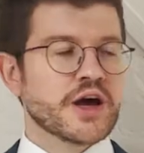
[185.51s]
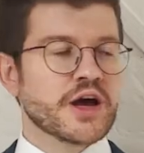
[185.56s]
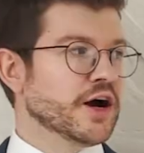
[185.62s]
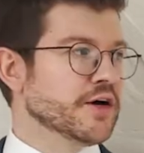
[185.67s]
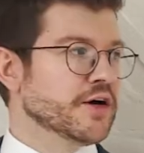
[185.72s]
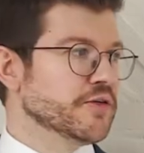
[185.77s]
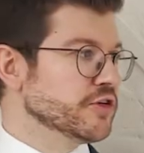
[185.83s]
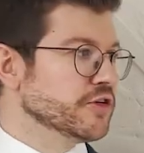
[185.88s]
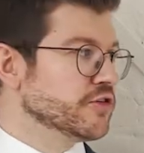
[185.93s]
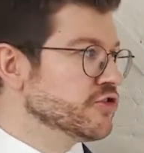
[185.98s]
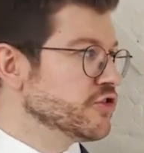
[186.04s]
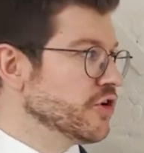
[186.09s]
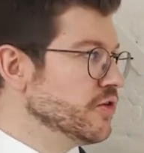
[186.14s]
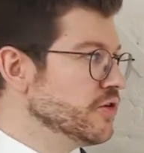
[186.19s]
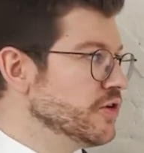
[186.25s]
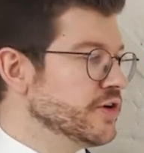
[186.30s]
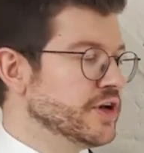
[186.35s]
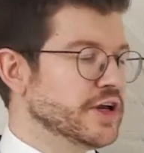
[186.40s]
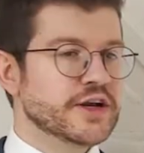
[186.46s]
I will show
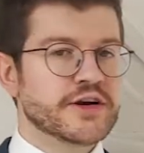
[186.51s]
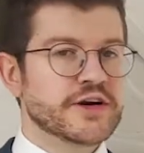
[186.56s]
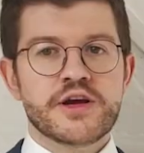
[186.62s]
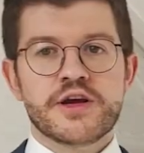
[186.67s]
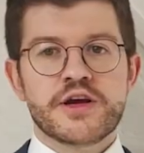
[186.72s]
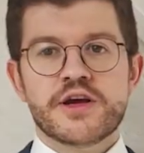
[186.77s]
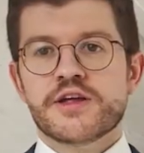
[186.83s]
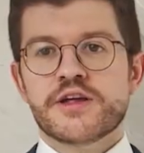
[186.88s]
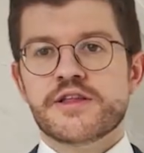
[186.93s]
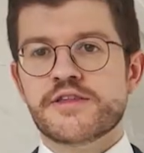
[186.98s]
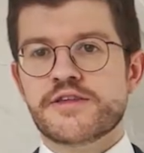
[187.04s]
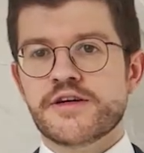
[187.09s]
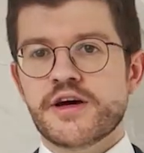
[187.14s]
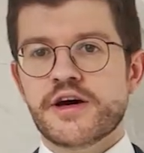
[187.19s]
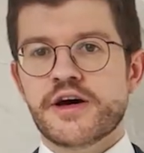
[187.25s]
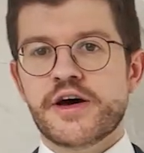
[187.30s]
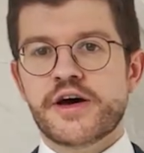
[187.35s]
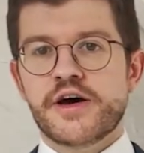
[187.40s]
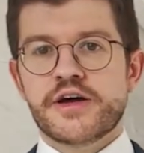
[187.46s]
you here
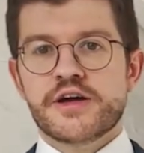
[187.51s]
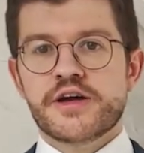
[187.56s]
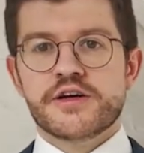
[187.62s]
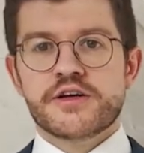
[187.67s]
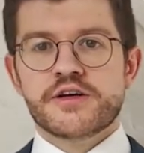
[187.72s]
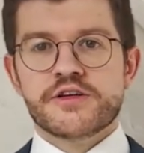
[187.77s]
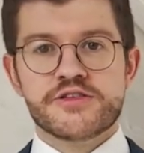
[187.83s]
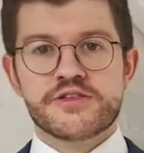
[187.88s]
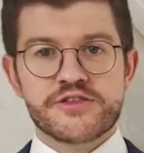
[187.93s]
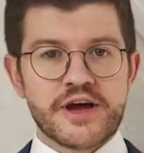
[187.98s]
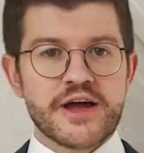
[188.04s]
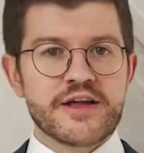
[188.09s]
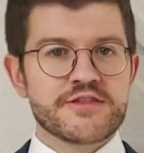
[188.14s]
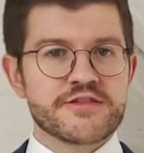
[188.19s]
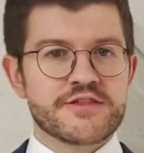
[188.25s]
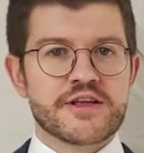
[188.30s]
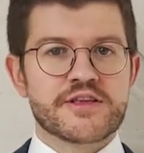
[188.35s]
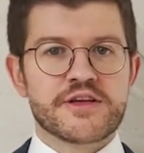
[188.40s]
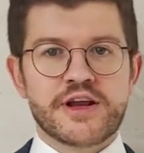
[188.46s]
the chance
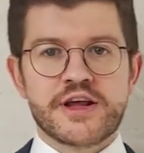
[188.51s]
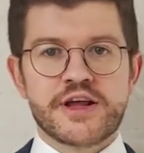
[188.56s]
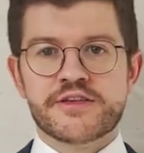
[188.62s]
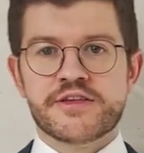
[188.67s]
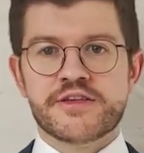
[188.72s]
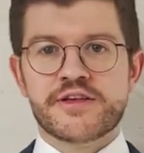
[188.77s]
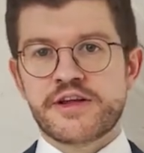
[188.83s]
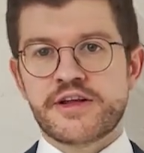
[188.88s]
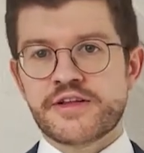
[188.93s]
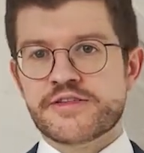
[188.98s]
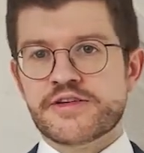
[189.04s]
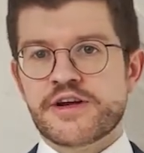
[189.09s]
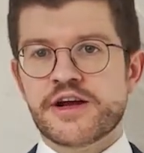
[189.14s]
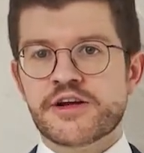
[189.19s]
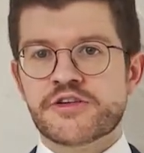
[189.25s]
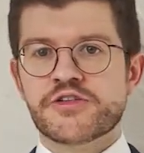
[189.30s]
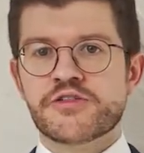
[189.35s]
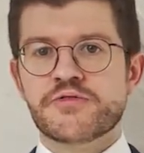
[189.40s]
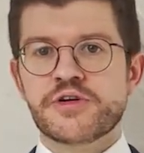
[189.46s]
that an
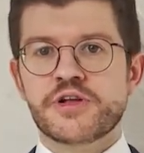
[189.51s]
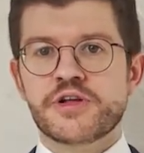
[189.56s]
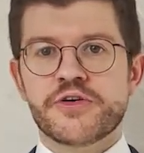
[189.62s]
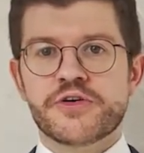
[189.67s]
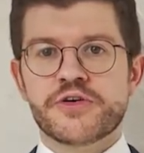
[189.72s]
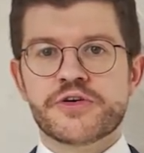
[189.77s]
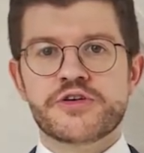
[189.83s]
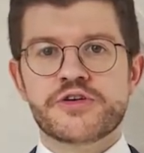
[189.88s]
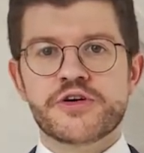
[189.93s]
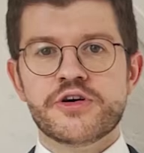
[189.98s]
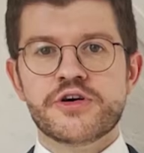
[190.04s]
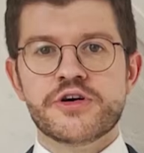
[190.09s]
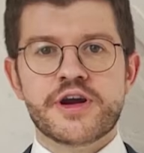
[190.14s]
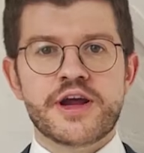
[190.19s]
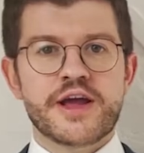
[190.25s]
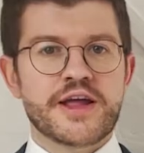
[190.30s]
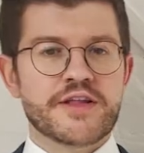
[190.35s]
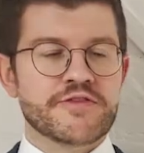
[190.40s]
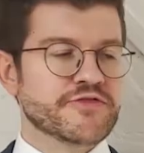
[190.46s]
interaction will occur
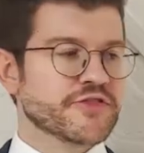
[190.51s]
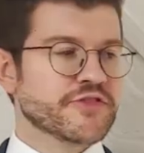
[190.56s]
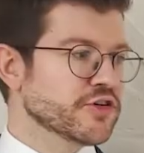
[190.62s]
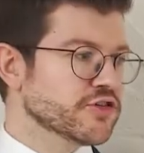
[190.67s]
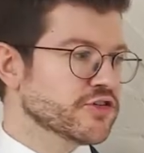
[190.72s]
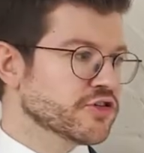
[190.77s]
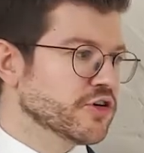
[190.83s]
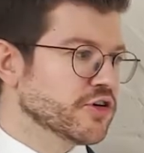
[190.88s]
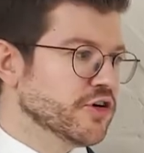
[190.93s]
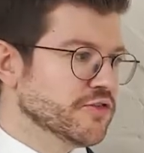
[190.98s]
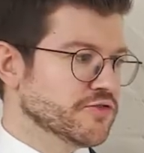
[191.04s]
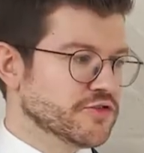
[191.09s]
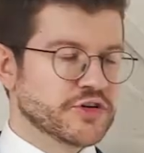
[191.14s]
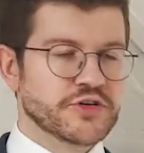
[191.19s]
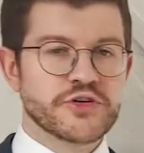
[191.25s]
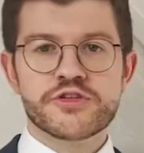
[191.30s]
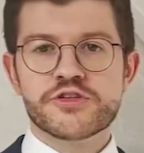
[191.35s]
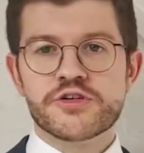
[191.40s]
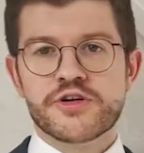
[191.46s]
in function of the
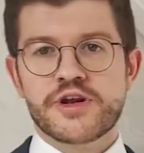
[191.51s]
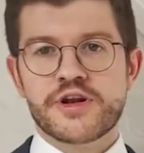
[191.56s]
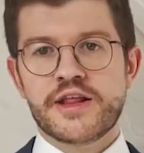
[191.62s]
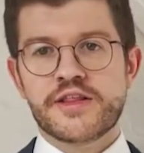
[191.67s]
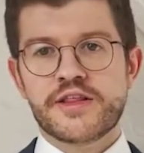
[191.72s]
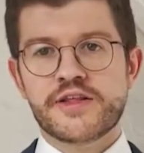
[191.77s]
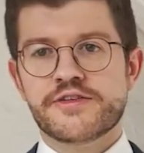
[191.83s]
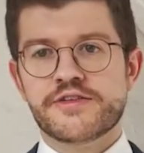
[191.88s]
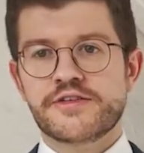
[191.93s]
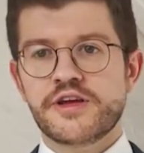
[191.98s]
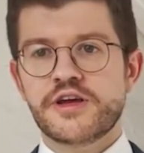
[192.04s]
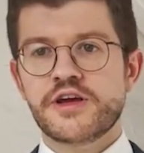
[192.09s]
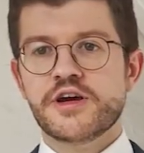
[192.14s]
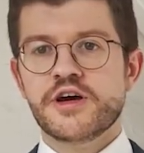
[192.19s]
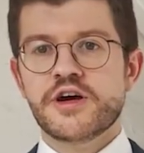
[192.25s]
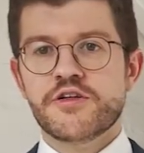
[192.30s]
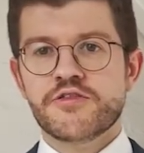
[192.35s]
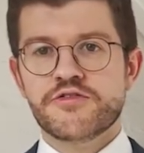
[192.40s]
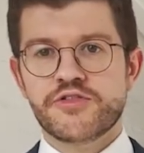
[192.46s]
neutron energy
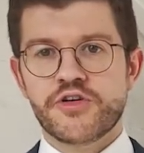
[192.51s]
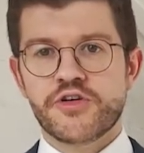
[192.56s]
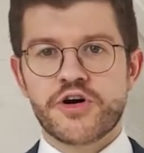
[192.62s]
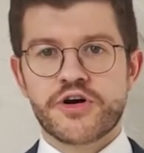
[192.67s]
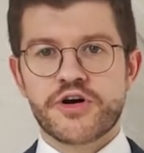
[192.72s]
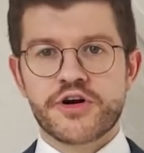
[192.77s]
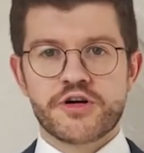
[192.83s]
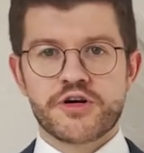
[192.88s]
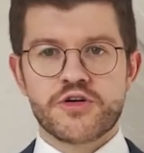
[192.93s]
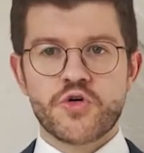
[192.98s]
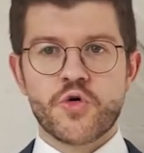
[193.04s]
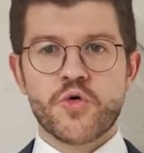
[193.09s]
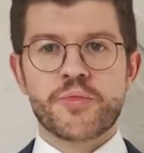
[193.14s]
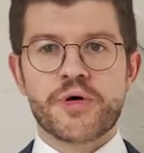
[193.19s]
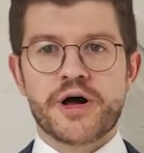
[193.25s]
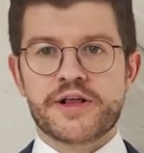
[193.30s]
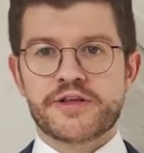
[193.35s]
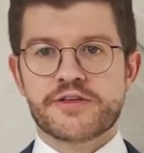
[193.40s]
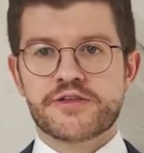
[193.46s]
for
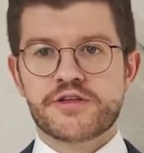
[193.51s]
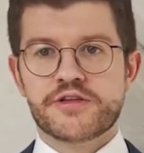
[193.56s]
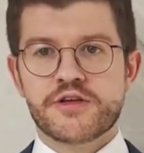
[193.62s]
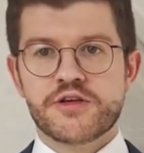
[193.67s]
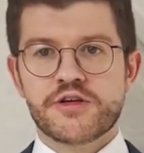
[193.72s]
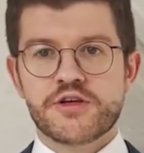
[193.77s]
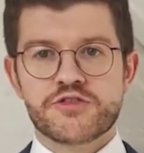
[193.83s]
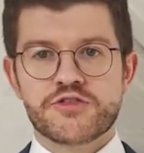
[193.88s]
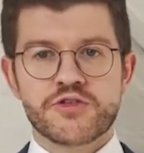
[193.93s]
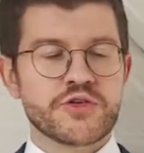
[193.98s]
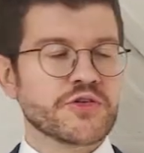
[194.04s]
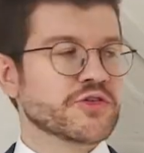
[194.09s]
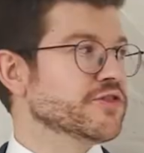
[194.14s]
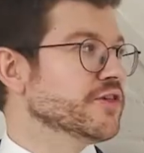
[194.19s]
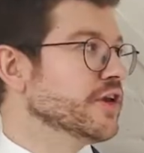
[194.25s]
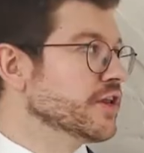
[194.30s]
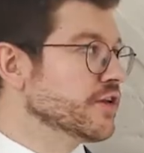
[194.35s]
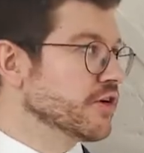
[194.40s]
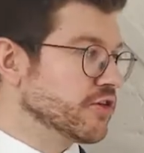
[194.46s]
cobalt. So you
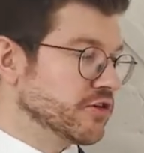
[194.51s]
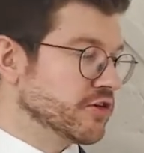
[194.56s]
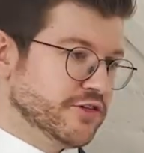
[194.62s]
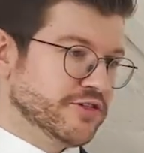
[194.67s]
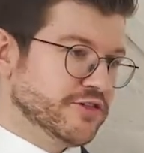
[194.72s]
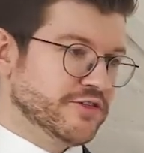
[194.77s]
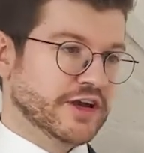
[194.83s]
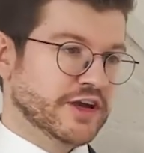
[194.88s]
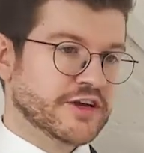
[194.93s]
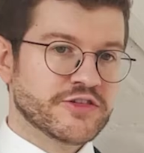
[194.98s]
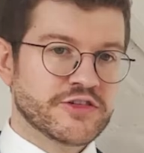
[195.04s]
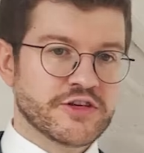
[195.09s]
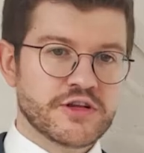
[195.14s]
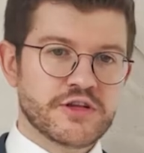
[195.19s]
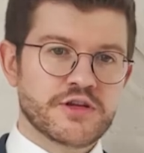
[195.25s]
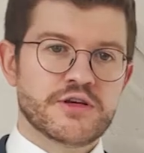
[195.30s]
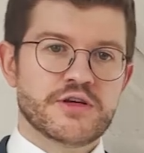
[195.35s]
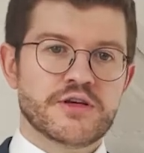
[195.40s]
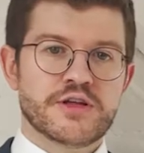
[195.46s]
see the
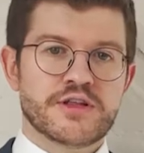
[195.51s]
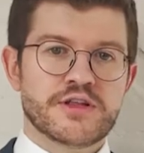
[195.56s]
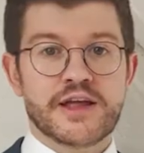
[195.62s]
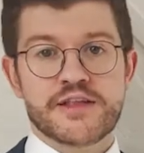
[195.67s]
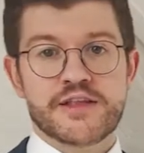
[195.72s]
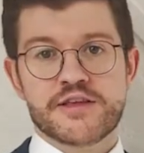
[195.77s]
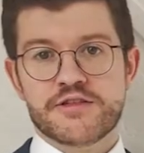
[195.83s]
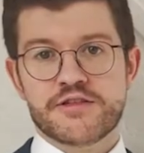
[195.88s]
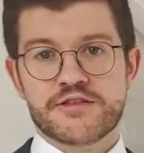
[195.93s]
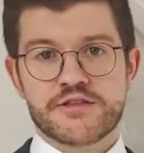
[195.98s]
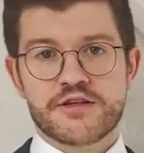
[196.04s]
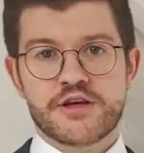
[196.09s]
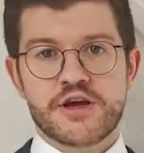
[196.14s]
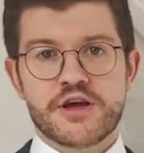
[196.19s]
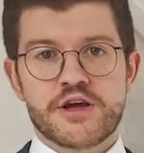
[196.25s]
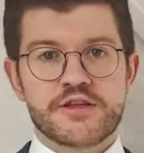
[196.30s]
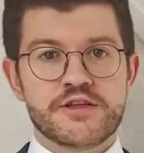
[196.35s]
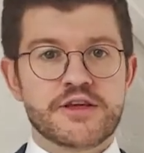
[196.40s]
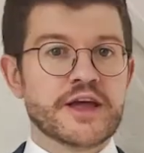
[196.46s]
cross-section, that is
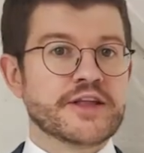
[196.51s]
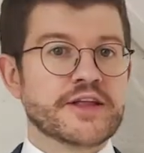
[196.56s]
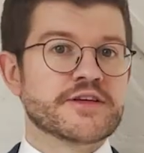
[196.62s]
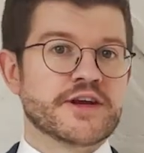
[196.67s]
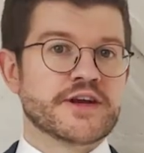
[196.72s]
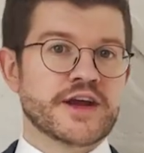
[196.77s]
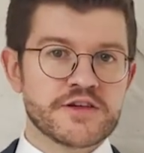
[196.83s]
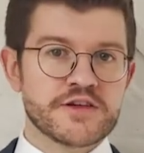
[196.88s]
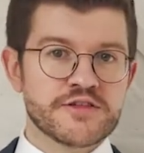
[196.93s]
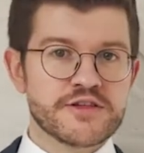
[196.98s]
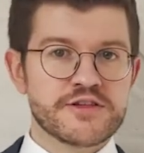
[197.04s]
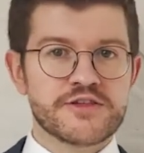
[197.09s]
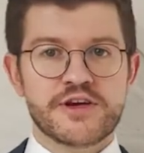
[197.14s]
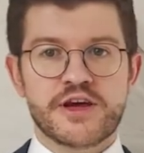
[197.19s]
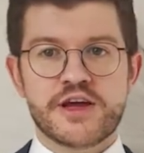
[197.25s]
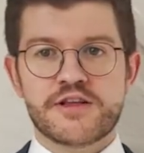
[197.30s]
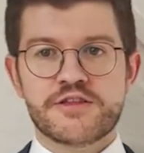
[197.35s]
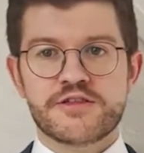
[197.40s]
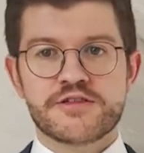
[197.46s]
the interaction
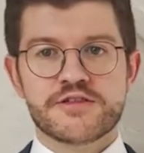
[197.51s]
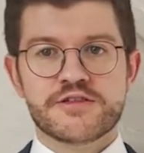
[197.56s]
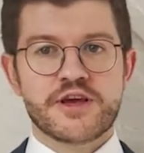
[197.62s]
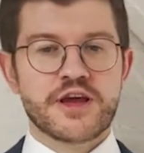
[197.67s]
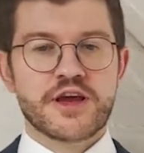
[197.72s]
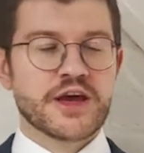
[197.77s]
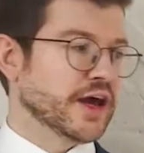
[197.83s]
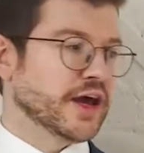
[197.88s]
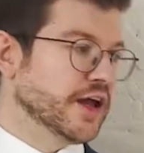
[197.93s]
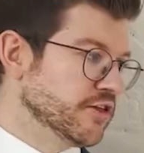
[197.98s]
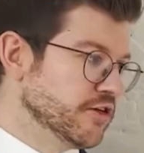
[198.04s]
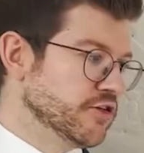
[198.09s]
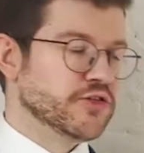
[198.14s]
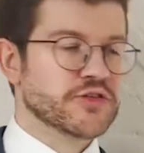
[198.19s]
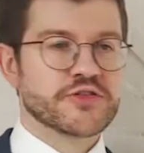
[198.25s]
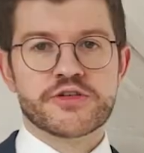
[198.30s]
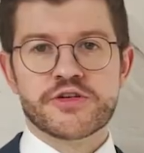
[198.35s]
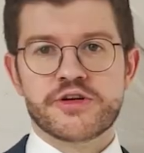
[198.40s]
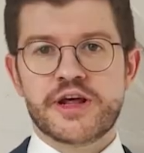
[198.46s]
chance, and the
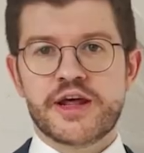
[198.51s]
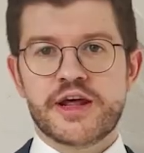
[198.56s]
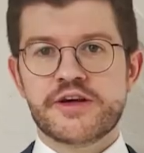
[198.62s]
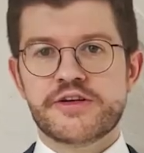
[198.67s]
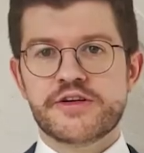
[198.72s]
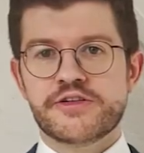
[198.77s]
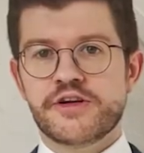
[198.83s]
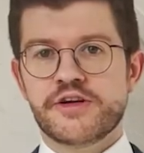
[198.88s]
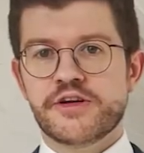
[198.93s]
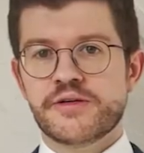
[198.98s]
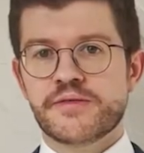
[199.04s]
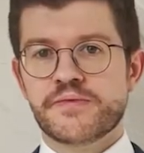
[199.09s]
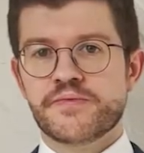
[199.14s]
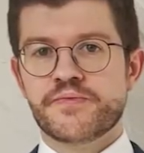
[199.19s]
neutron energy.